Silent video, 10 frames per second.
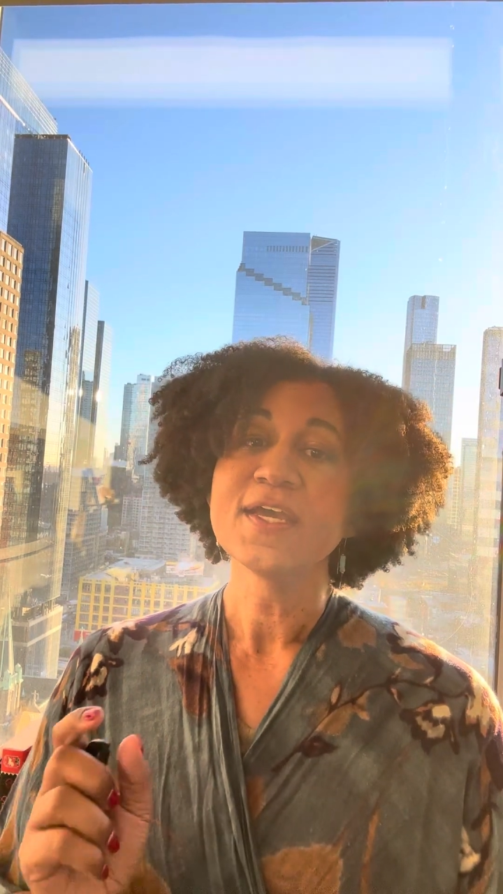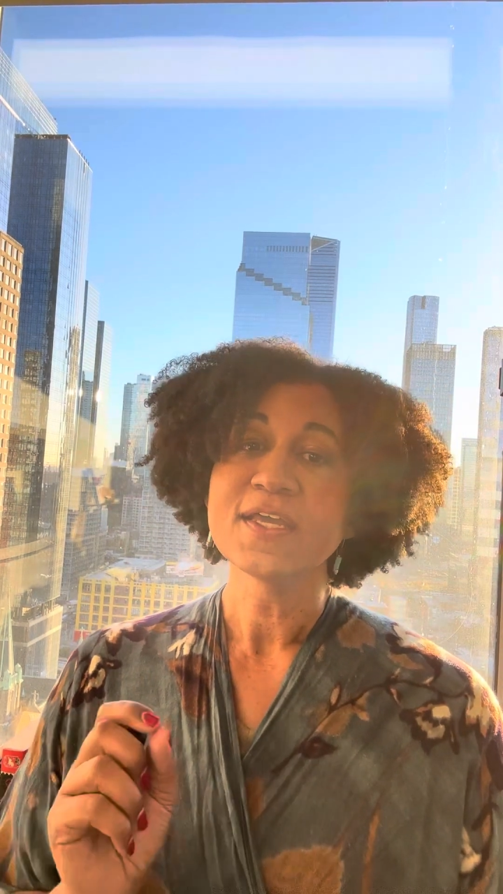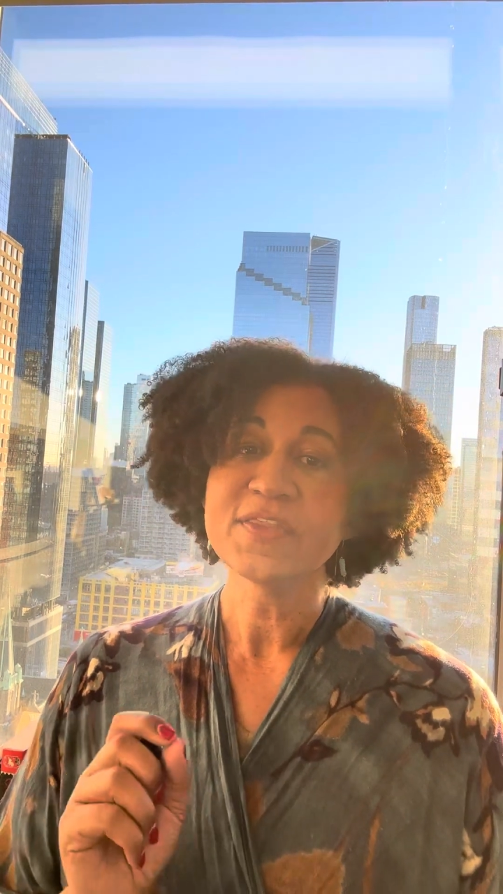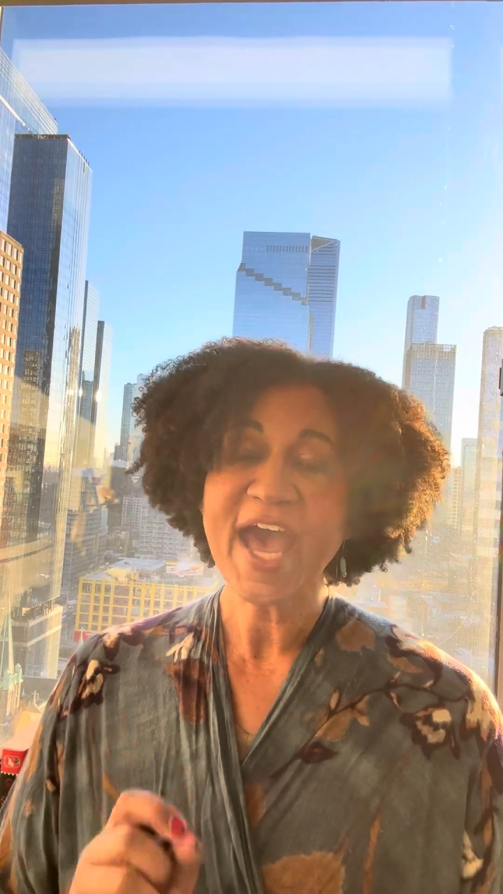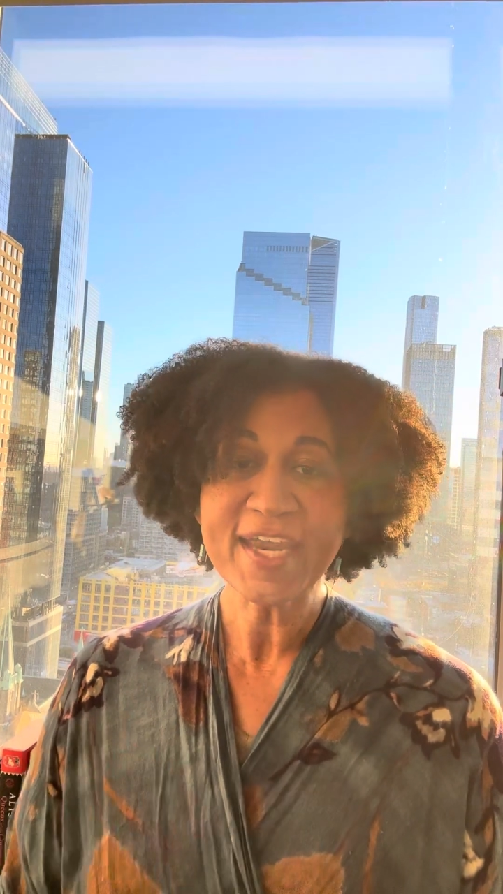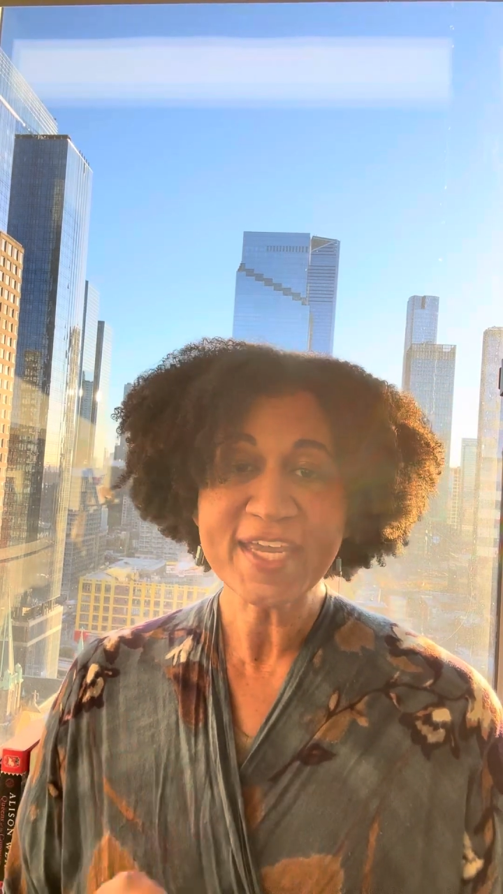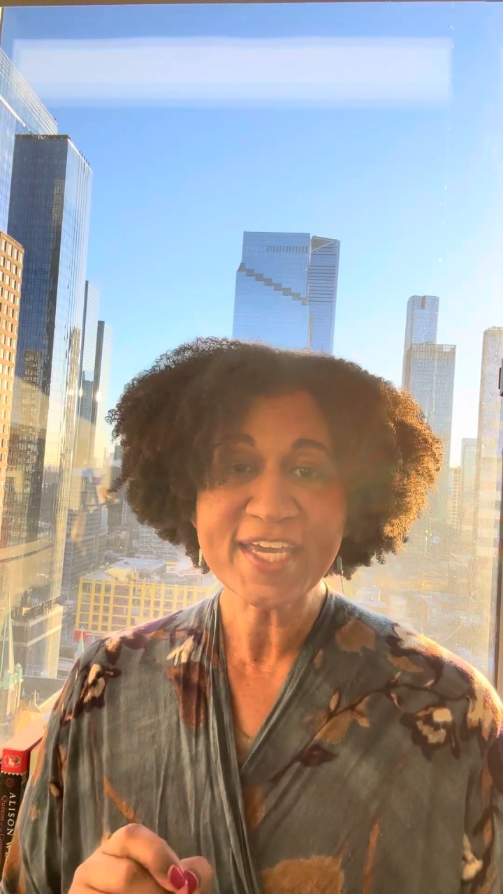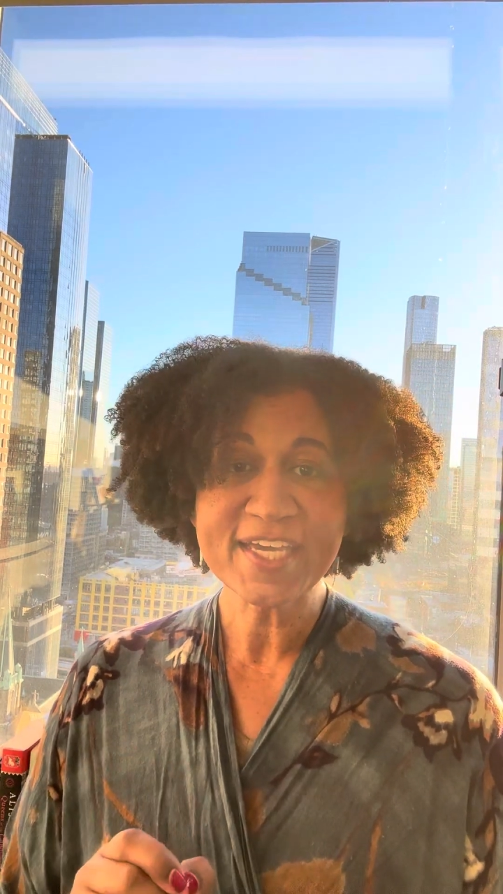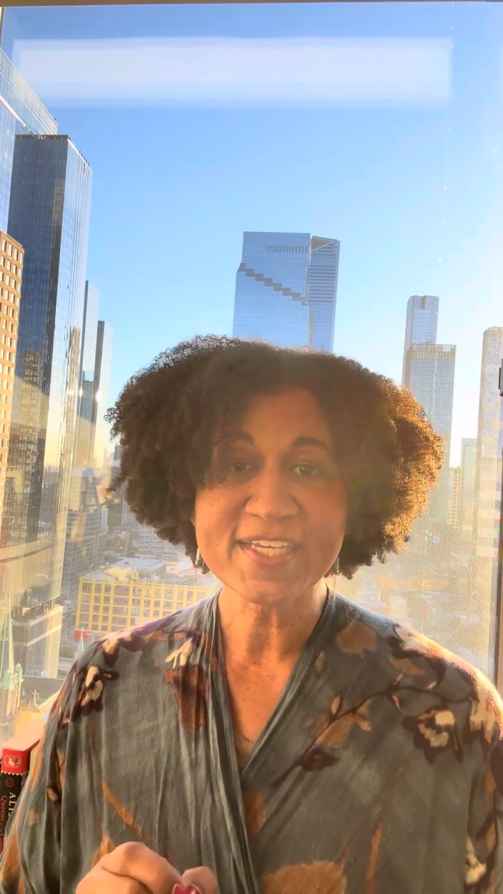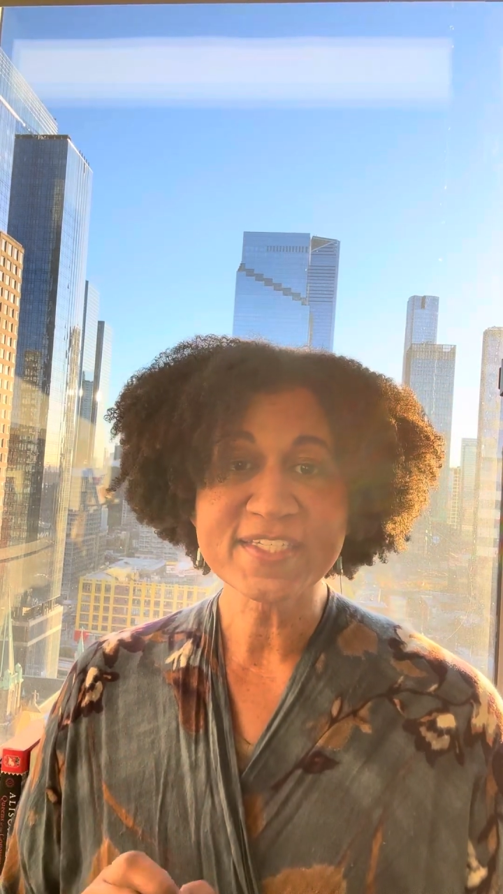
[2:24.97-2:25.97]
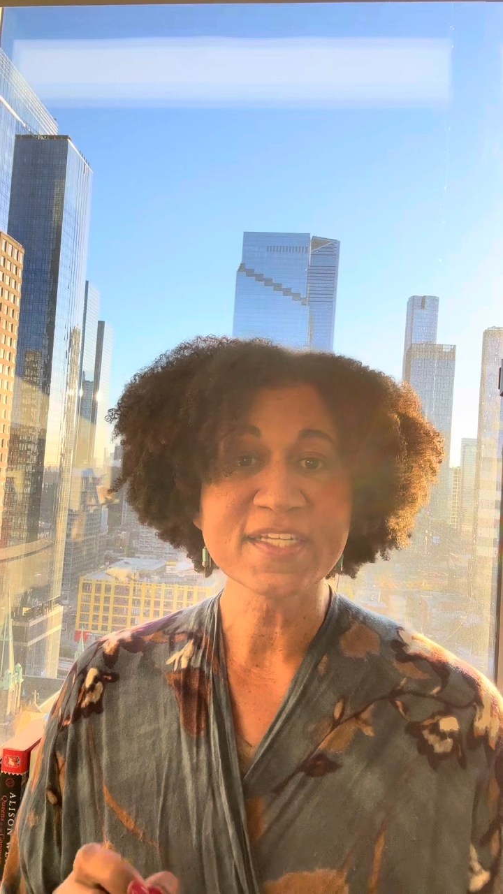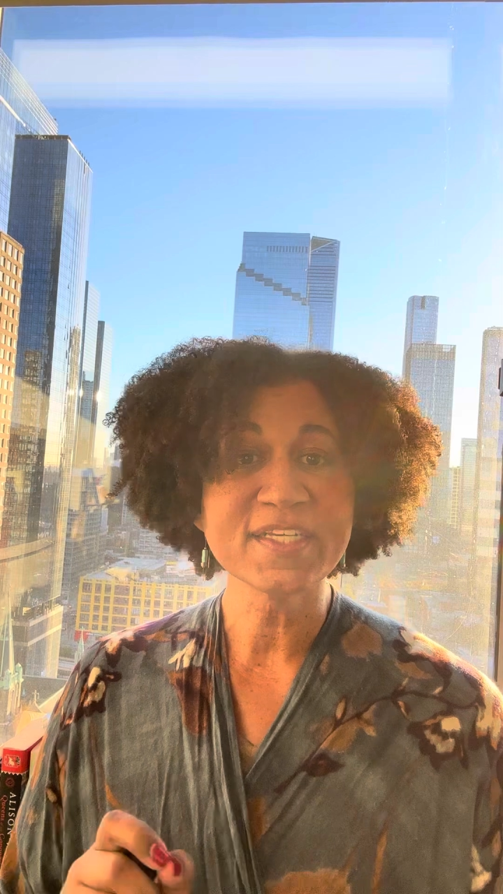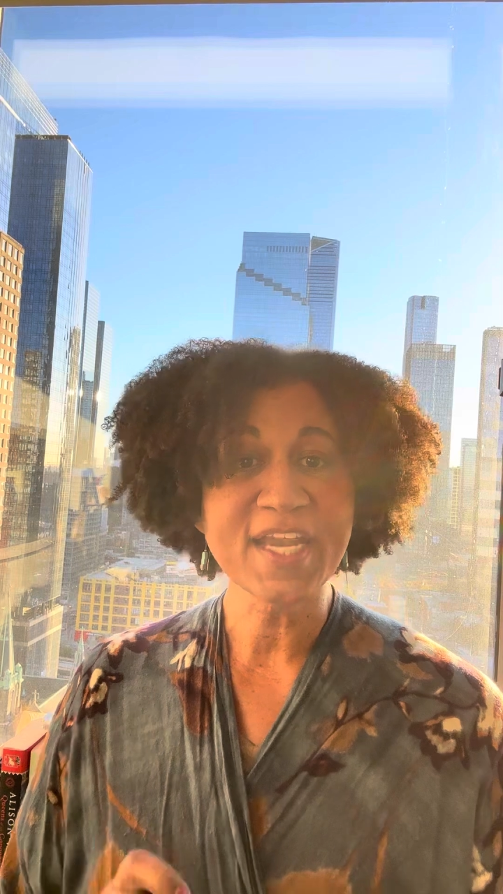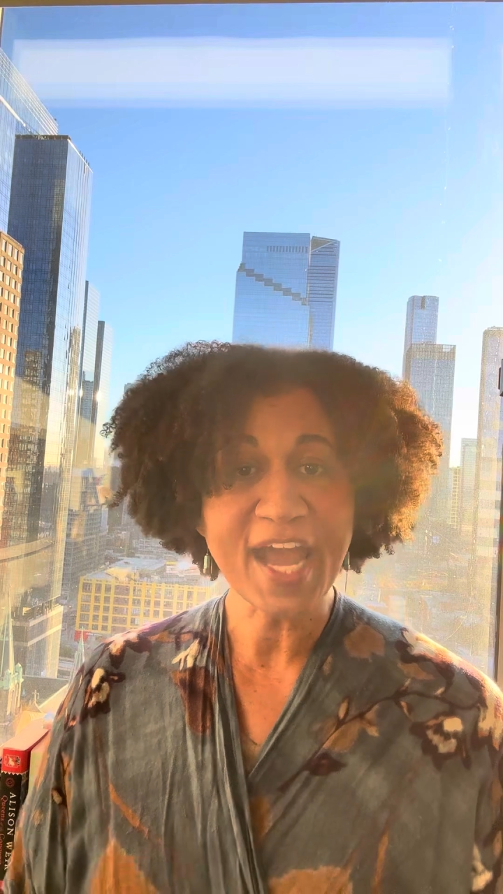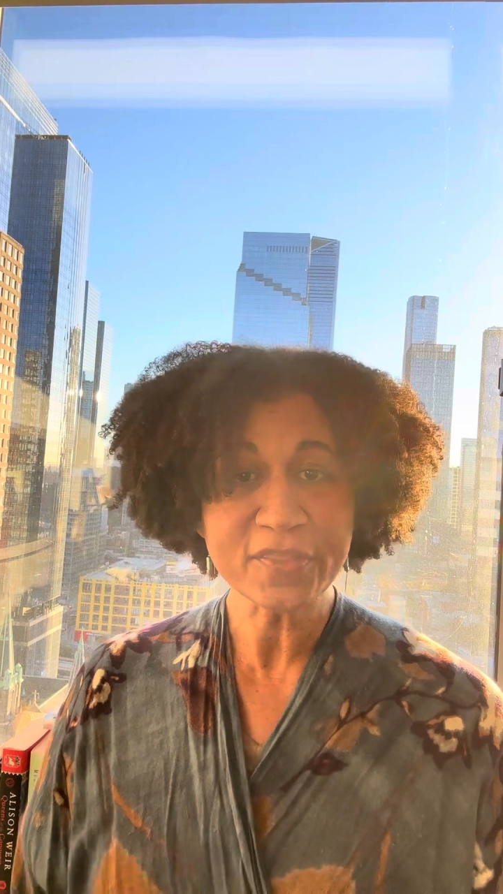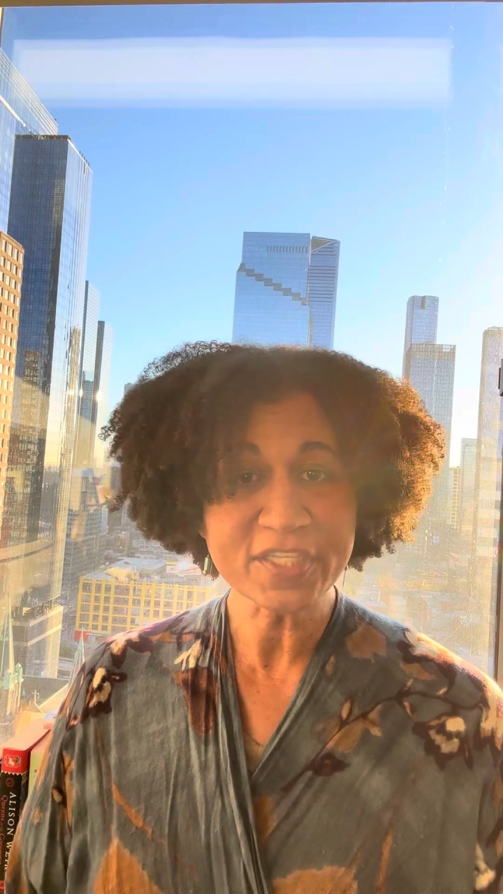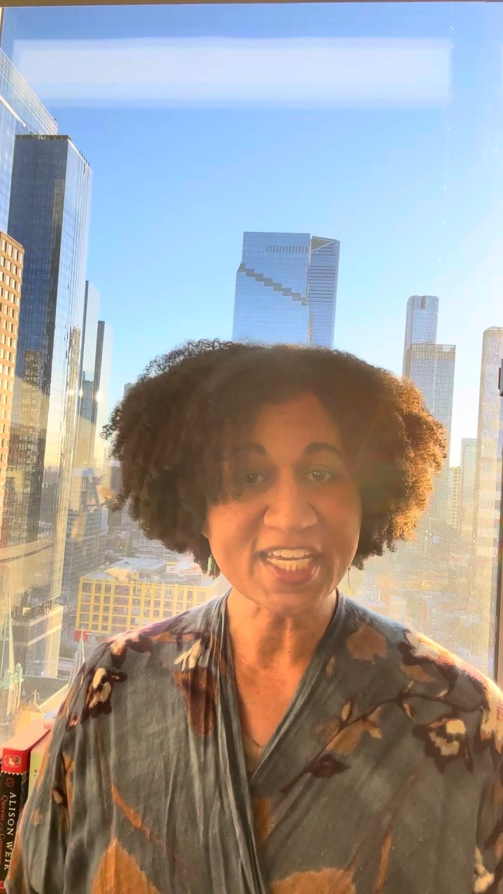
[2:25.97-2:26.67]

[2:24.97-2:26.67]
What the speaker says: That is not the